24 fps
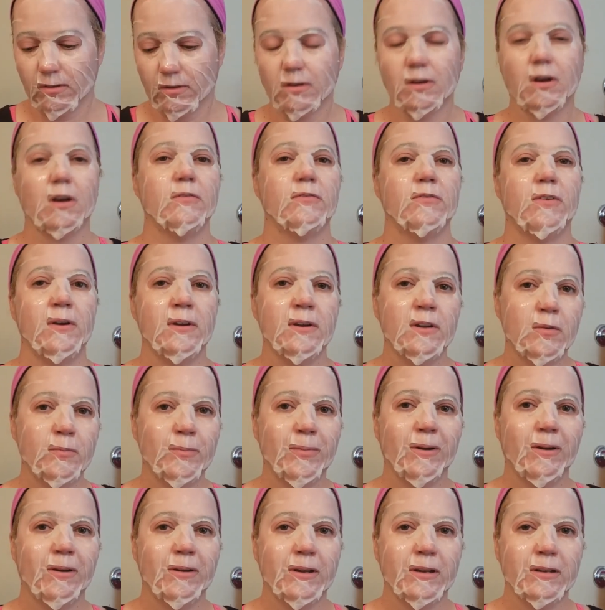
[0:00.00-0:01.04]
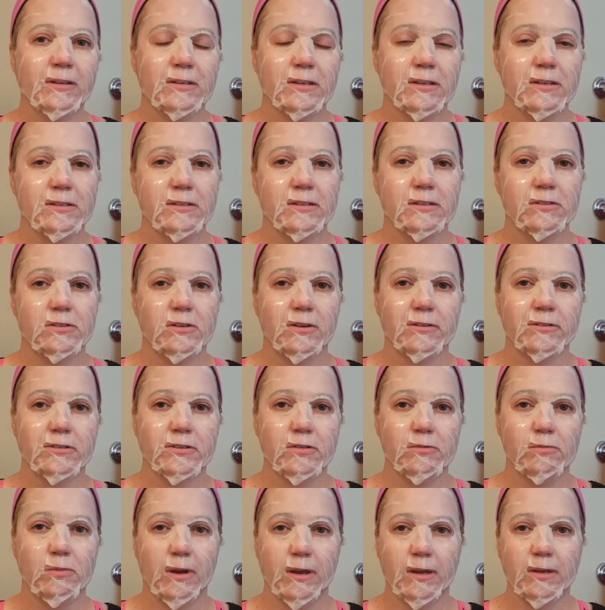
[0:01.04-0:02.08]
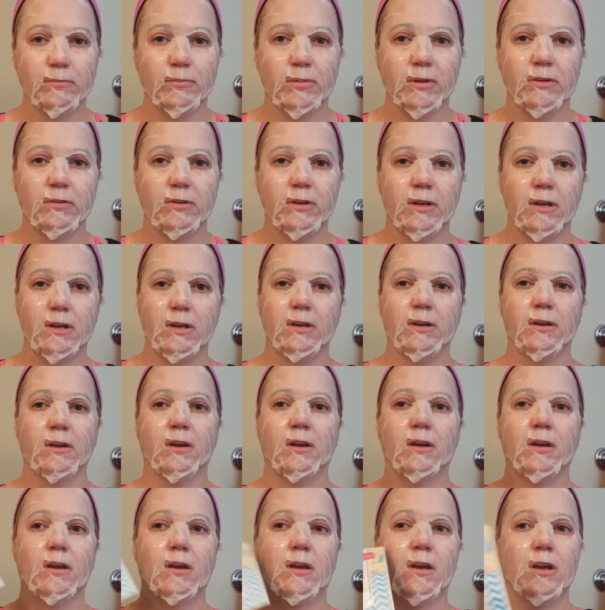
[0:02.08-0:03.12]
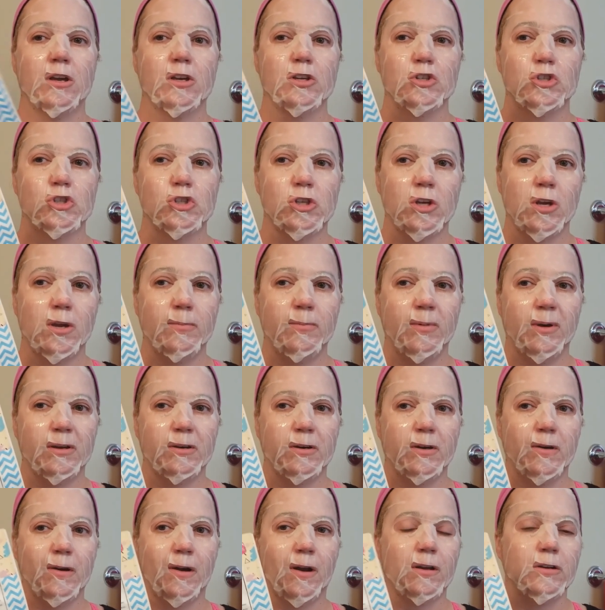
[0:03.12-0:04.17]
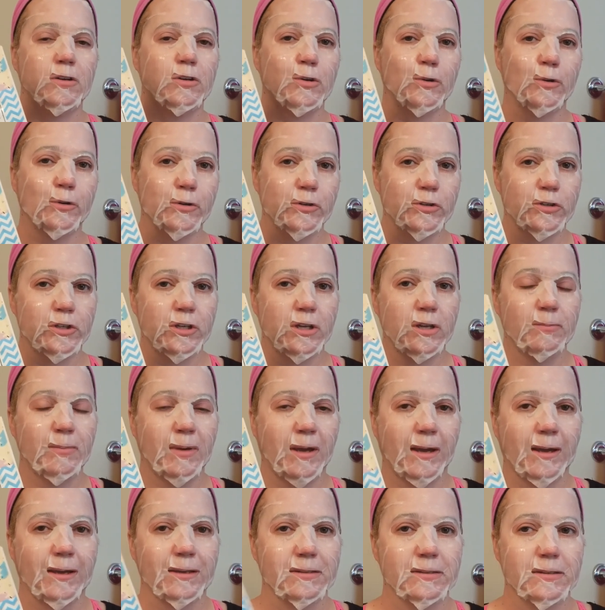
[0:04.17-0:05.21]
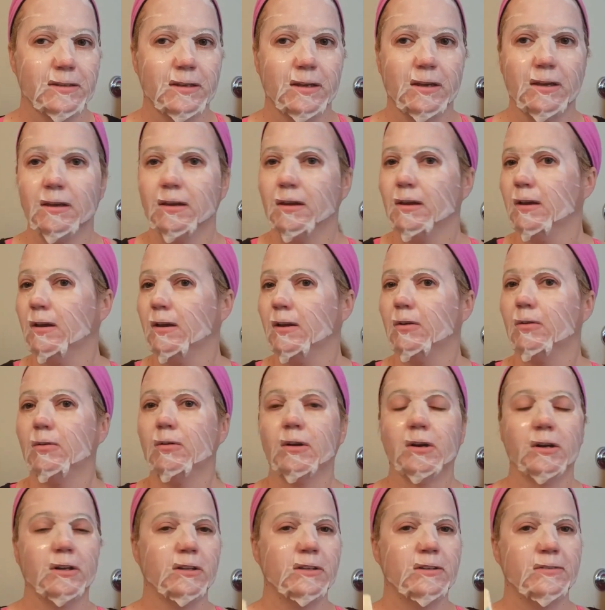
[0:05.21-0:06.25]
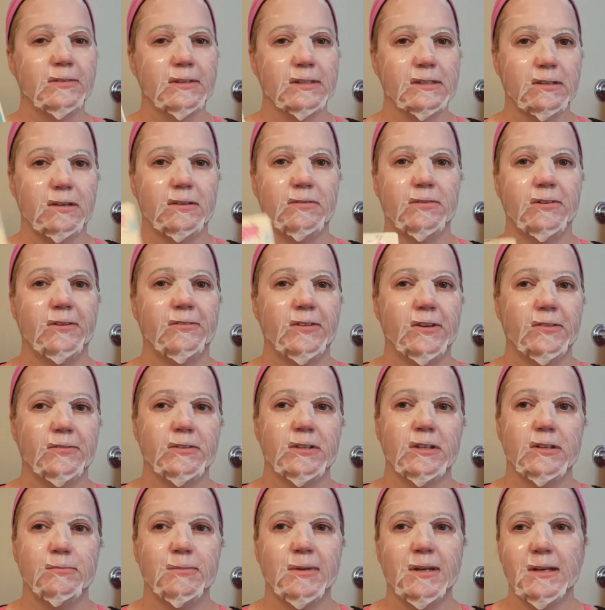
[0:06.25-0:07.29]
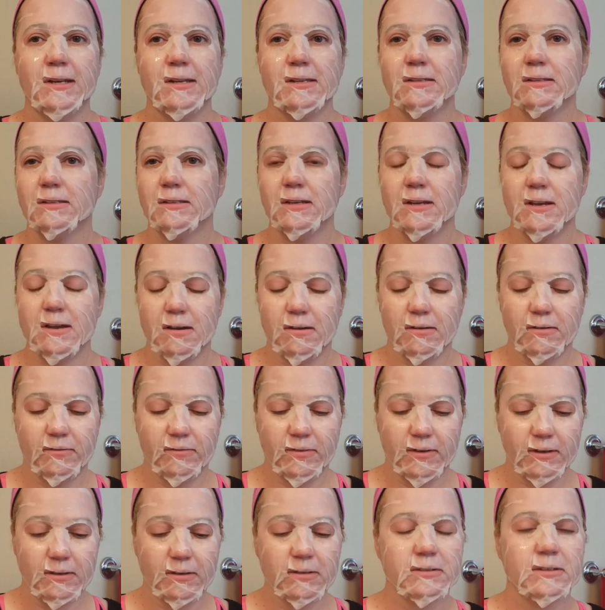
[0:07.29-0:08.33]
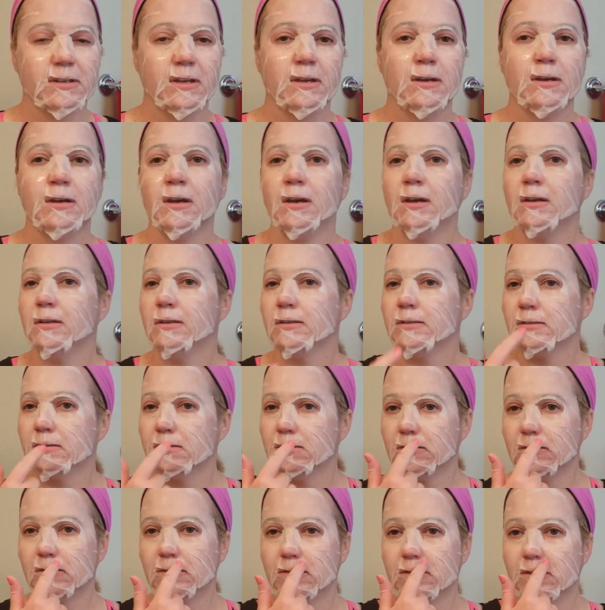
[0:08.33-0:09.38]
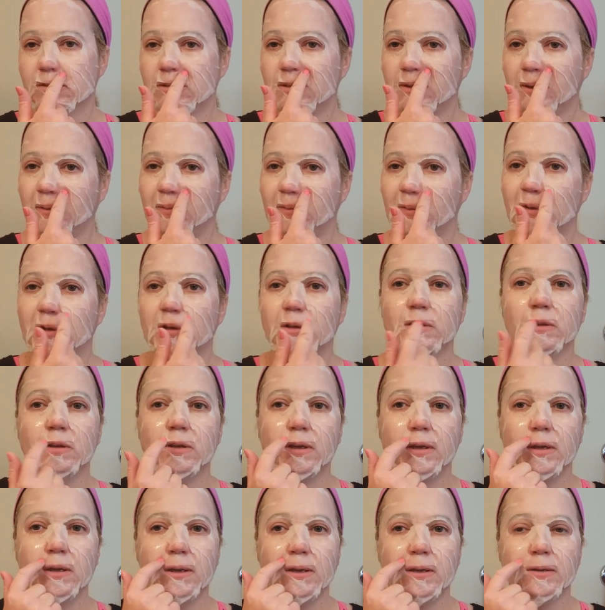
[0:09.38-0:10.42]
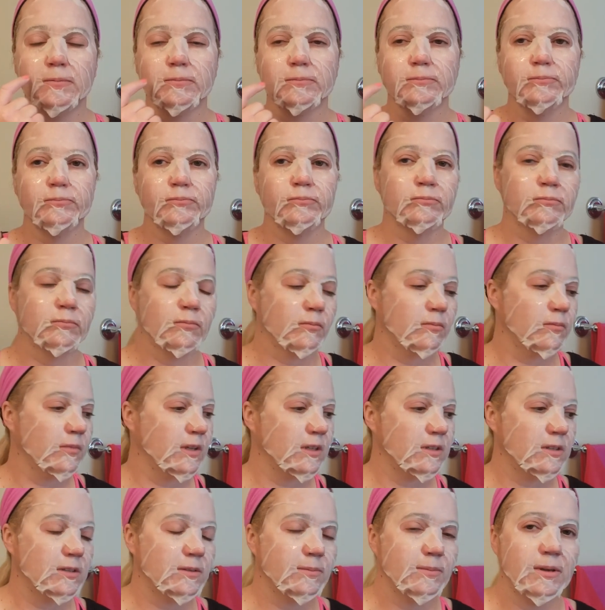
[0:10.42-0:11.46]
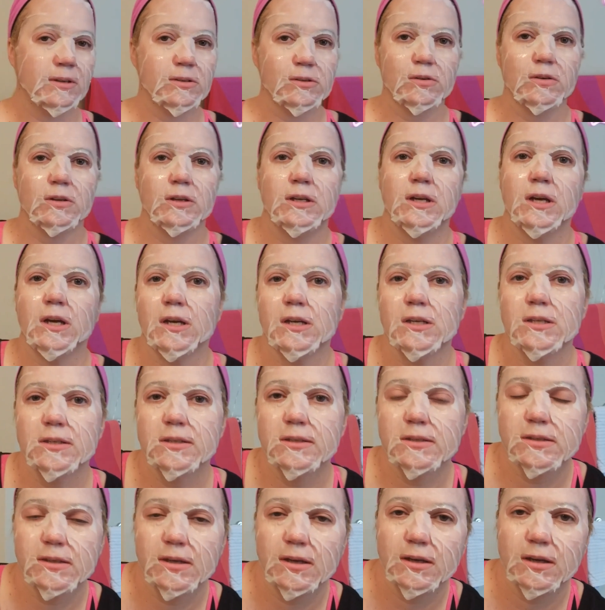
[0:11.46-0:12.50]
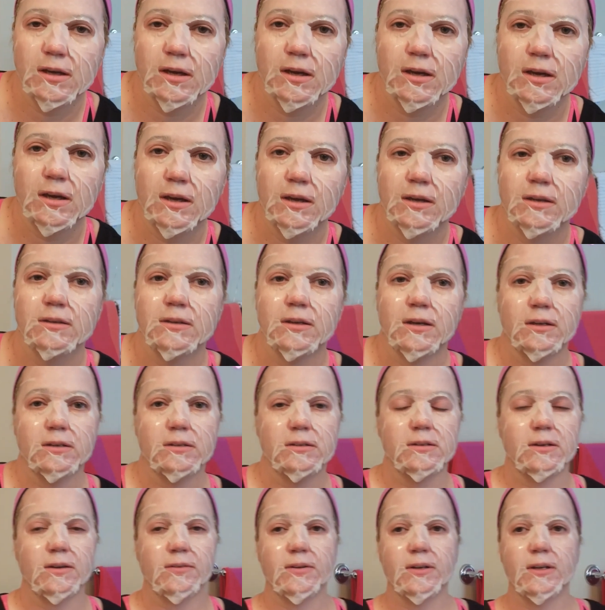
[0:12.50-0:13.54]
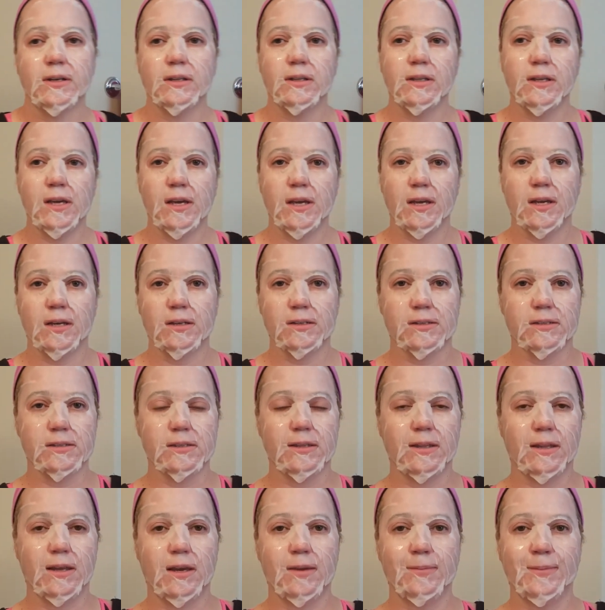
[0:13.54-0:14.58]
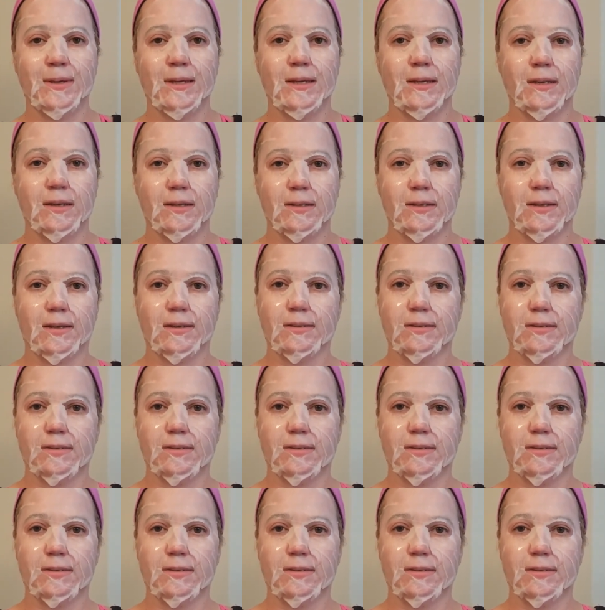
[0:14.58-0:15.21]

Our final product is the Dr. Wang Beauty Shea Butter Nourishing Mask. We're gonna leave this on for 15 minutes, see how it feels. It is definitely, smells really nice and definitely slimy yet